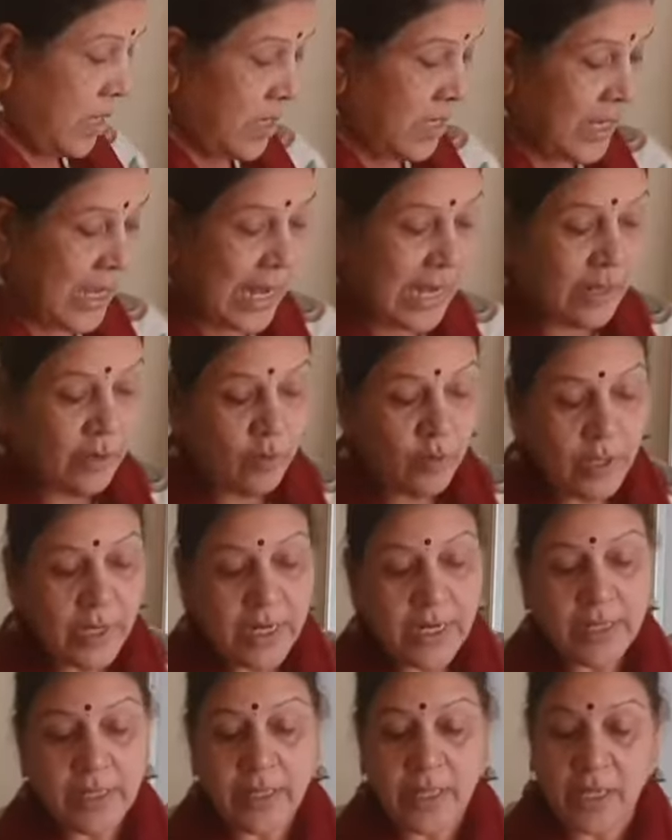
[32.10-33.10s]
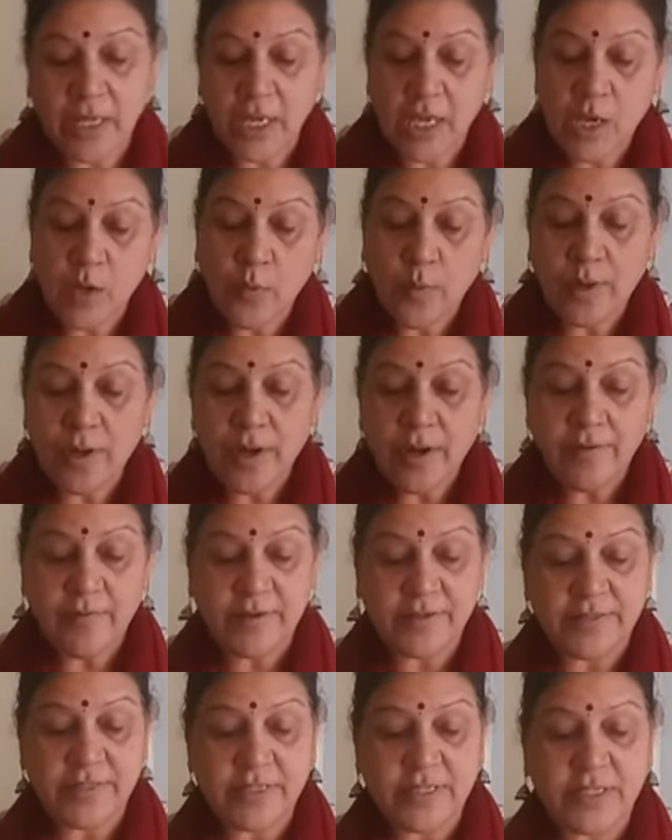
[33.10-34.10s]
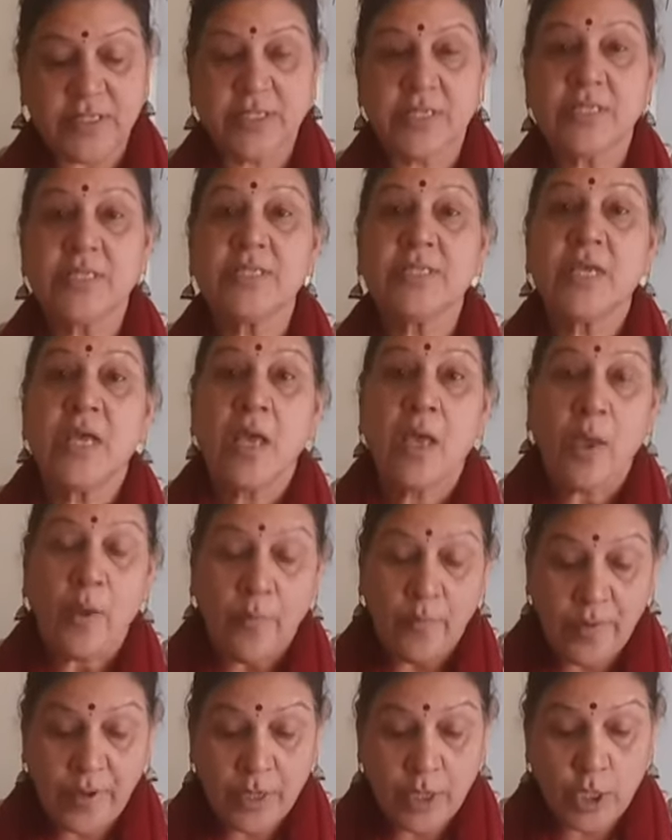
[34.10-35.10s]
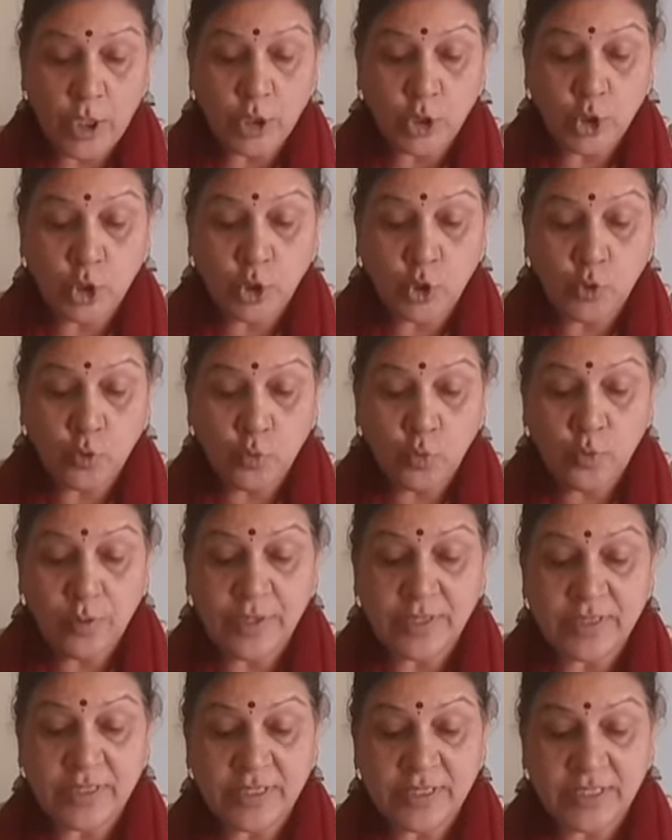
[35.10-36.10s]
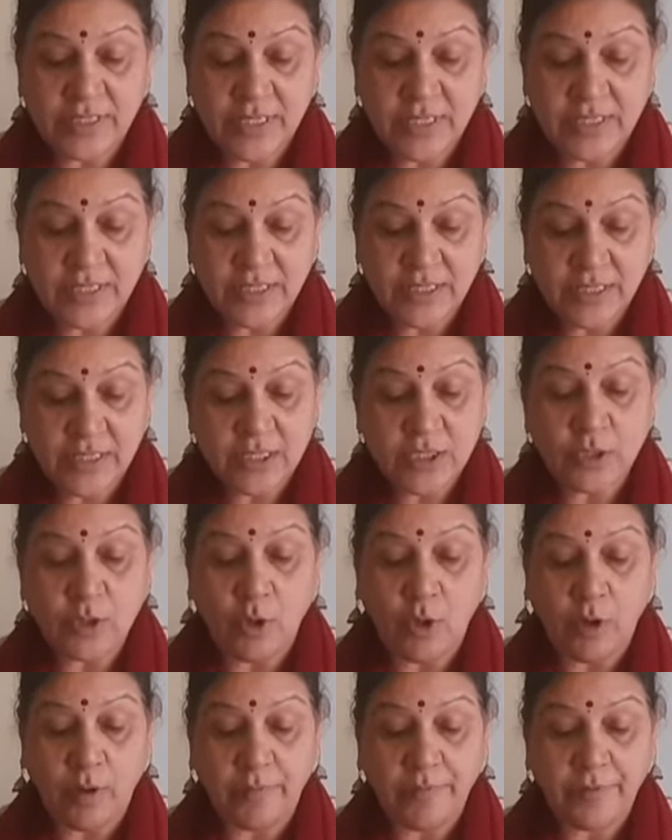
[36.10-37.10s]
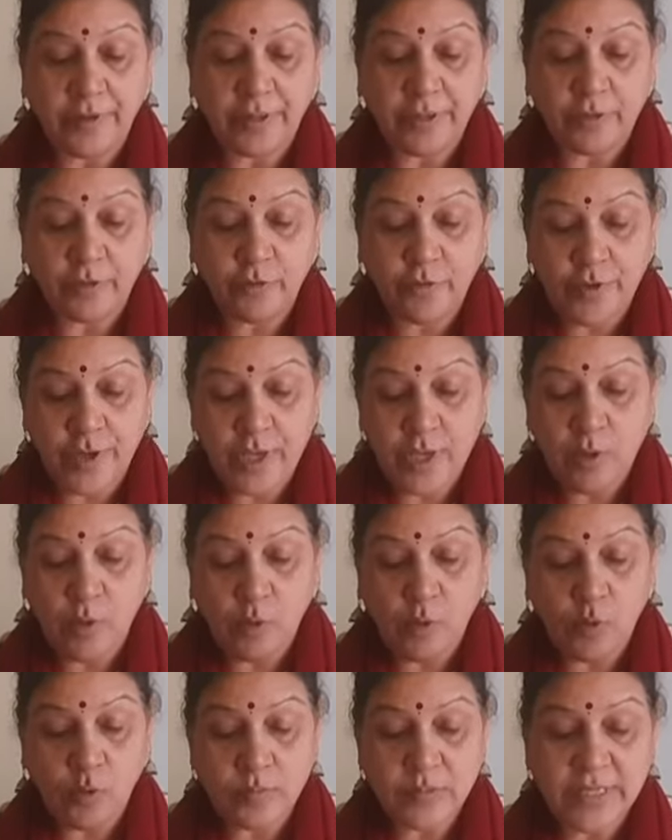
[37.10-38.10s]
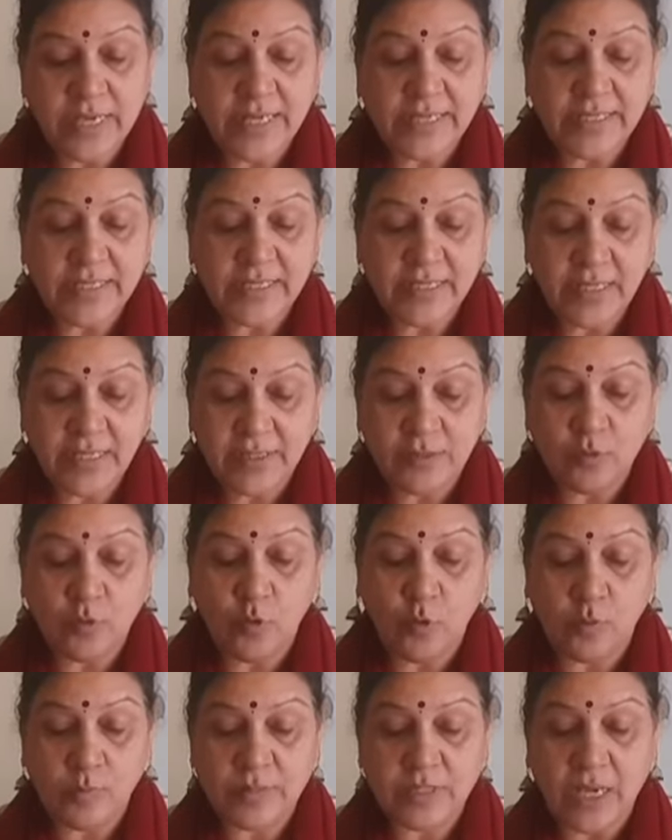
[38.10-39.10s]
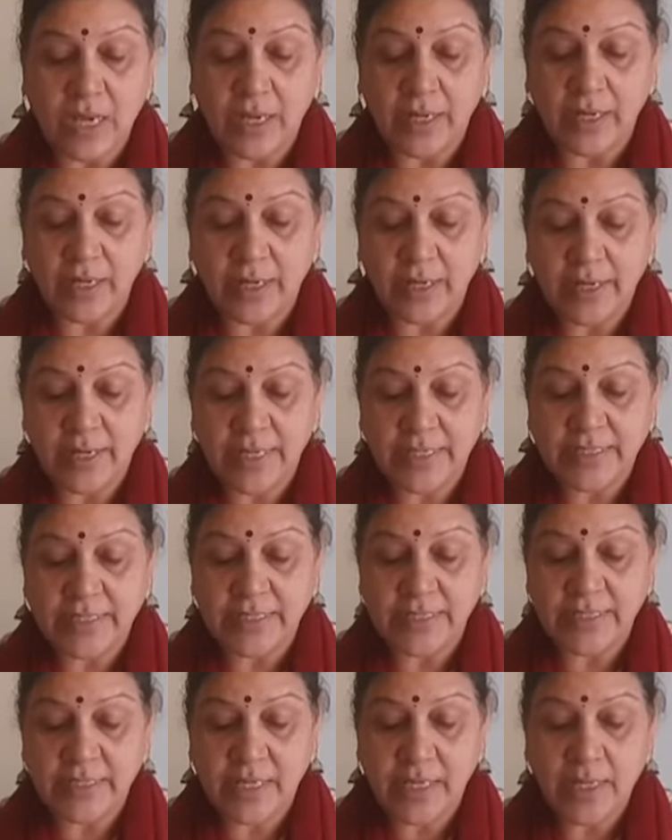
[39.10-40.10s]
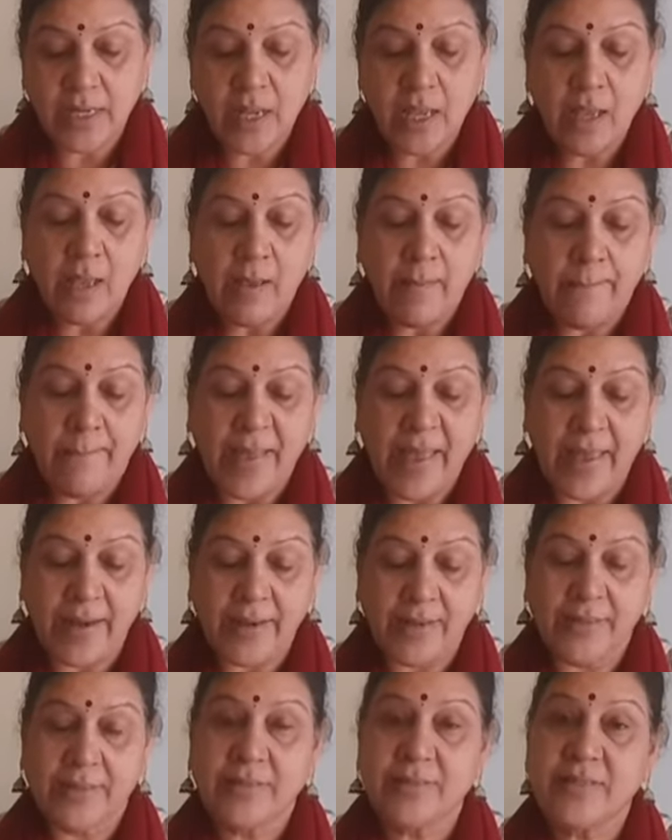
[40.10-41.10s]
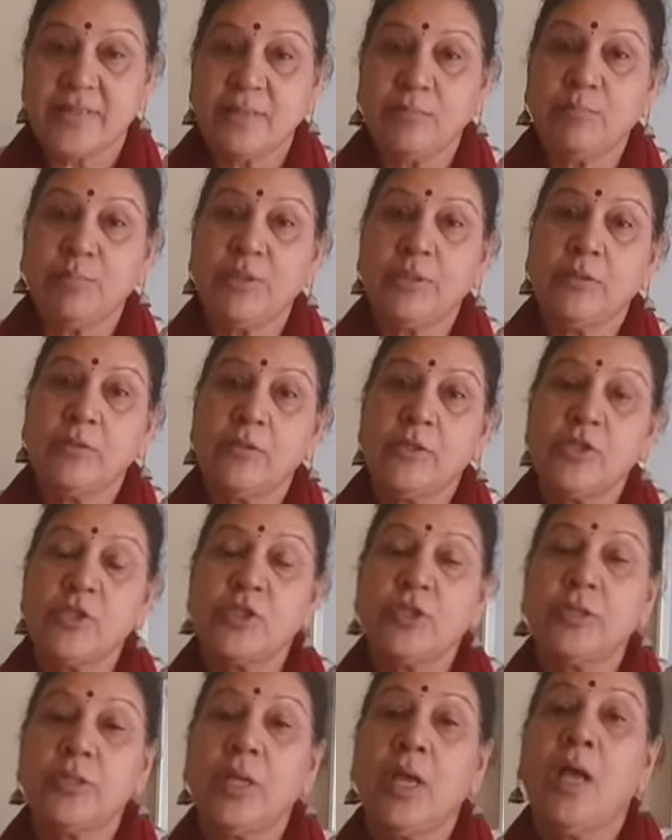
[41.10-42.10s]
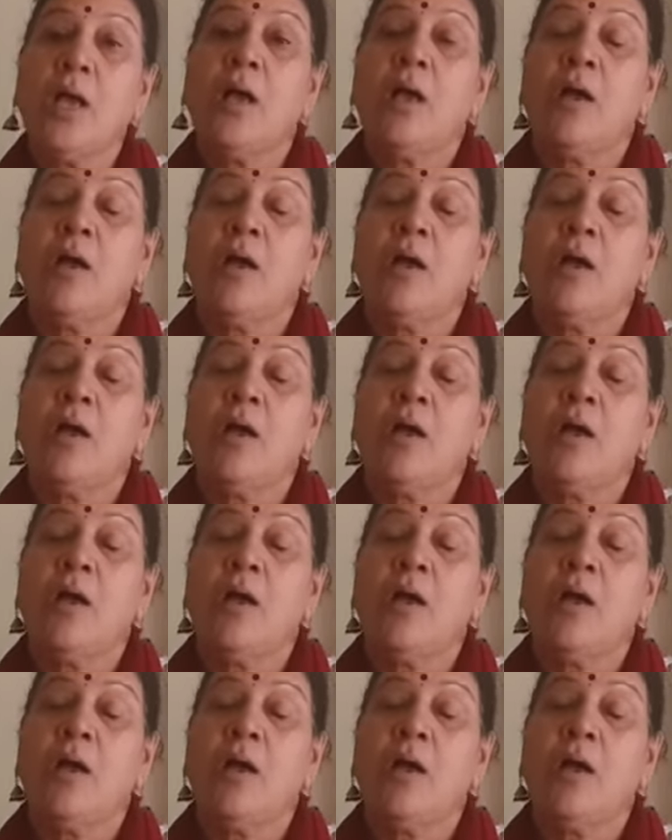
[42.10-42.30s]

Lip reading: calculate the equivalent resistance when two resistances of 3 ohms and 6 ohms are connected in parallel. Simple question.